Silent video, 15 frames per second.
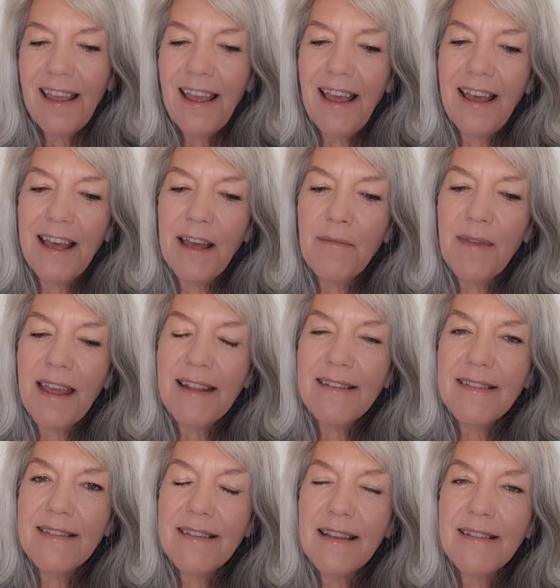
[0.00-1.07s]

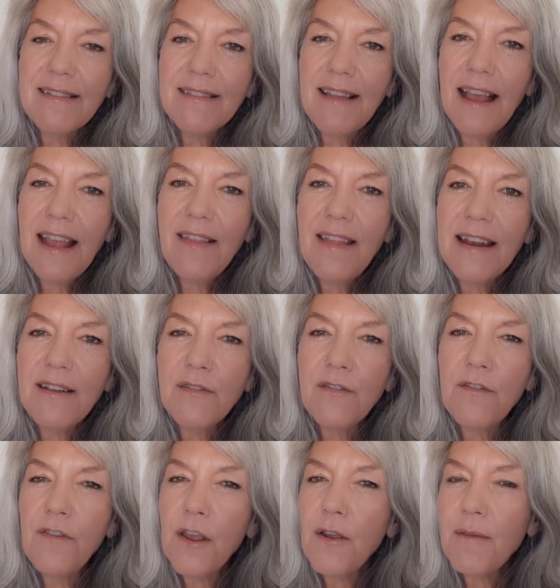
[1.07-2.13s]
It's a sign that is
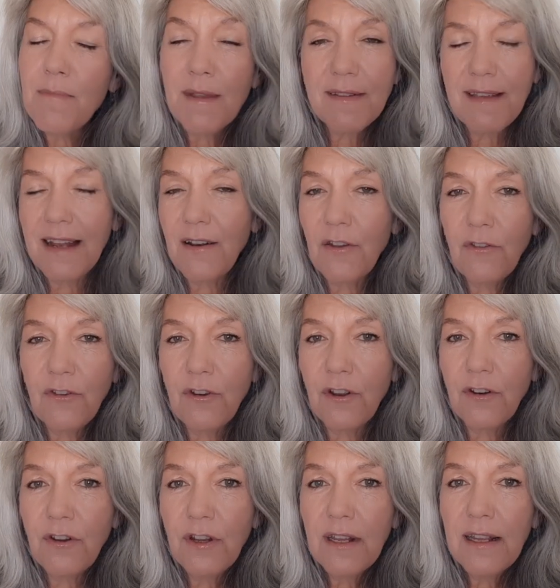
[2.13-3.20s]
very
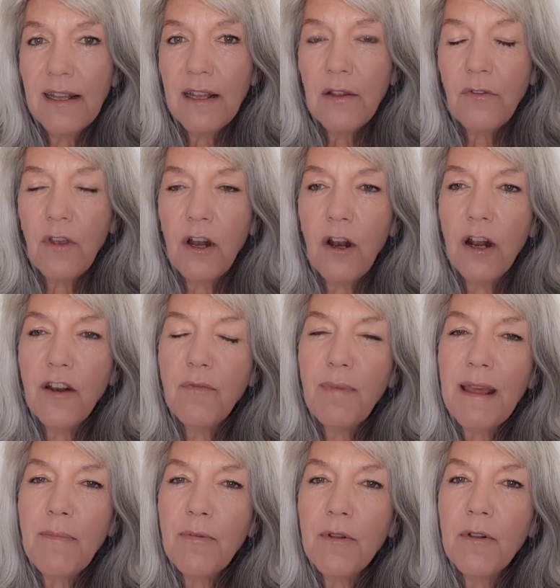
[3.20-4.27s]
misunderstood. So a lot of
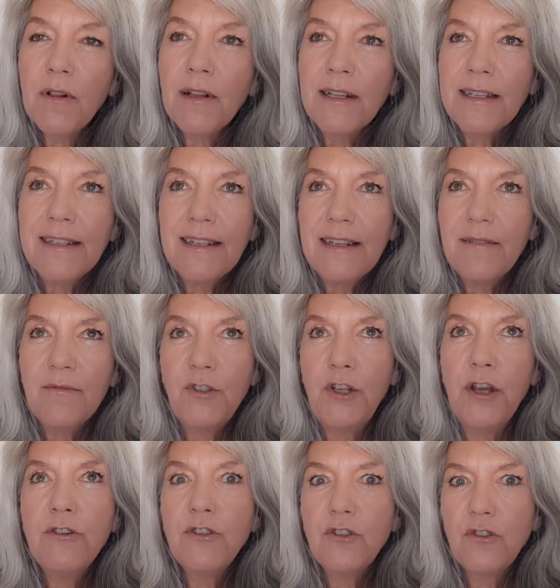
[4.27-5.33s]
people
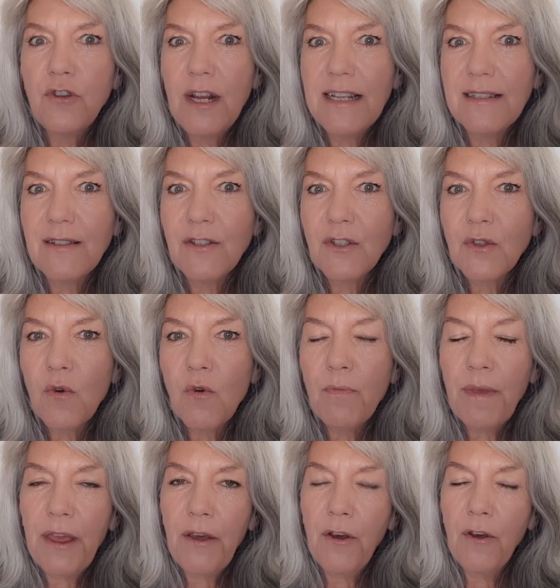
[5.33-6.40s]
don't trust
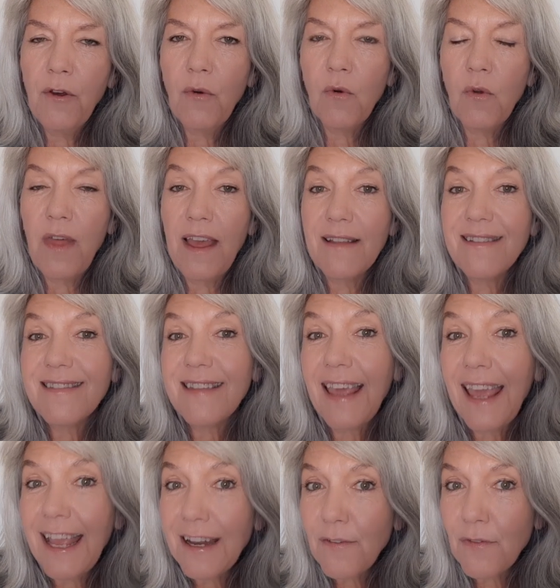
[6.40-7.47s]
Scorpio, or they're
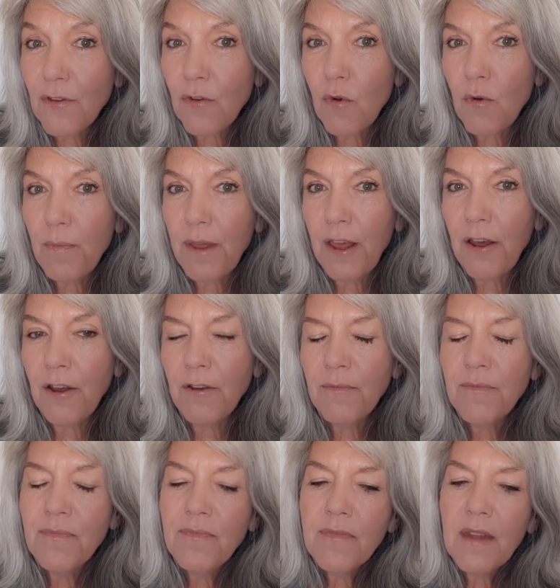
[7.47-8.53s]
scared of Scorpio.
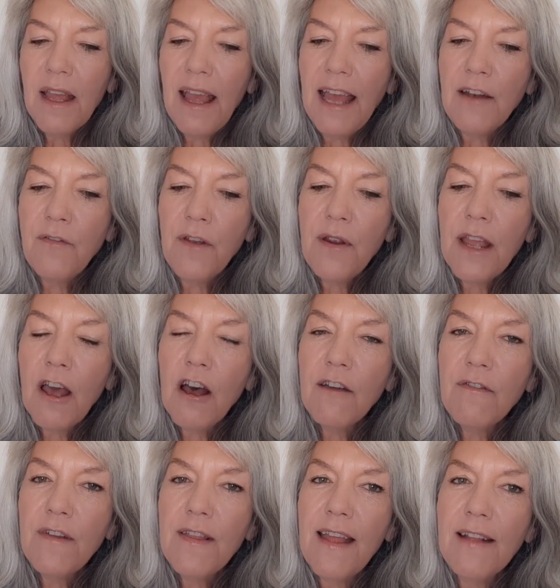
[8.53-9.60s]
And very
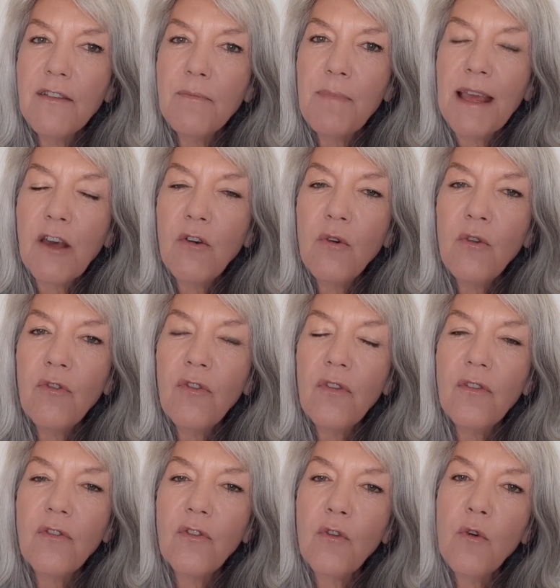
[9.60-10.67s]
often that's
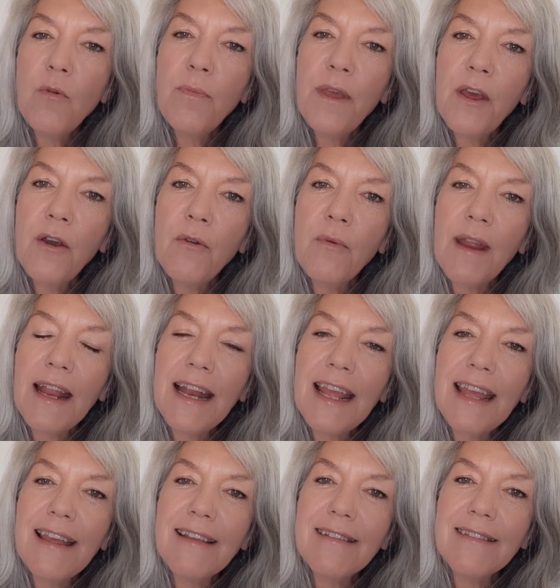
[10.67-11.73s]
because Scorpio
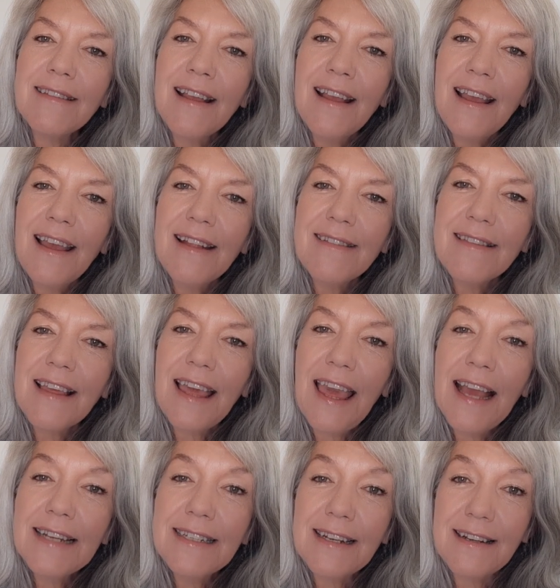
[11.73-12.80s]
really it's the
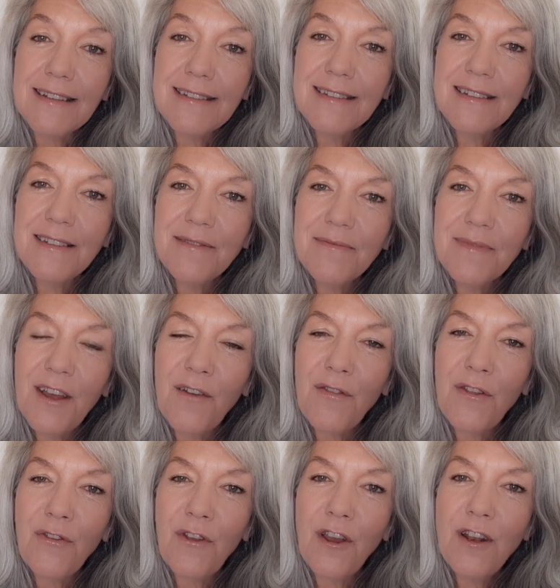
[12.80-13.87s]
catalyst of
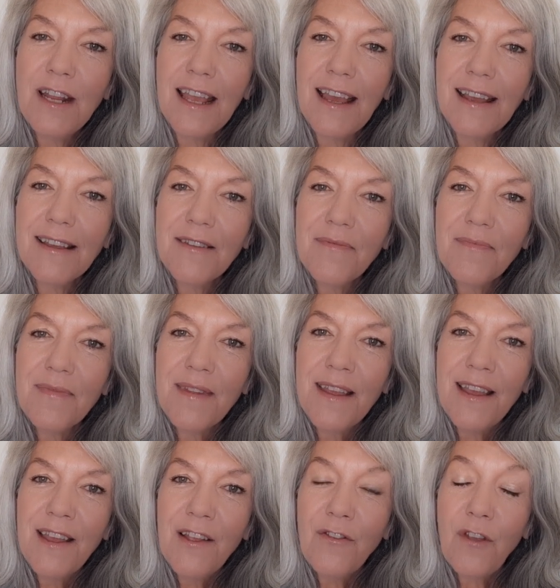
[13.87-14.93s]
the zodiac.
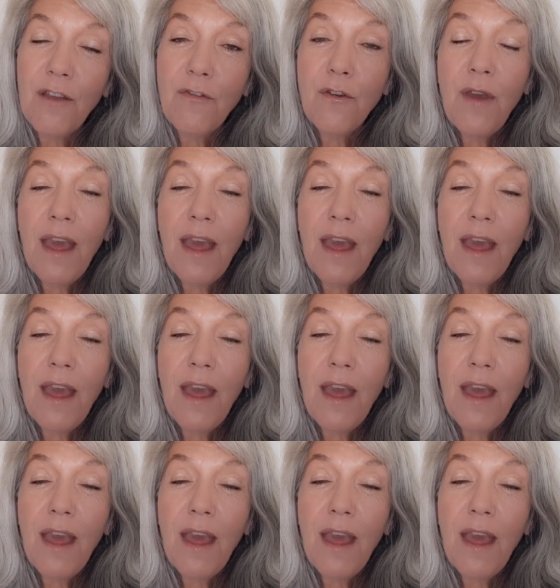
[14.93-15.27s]
So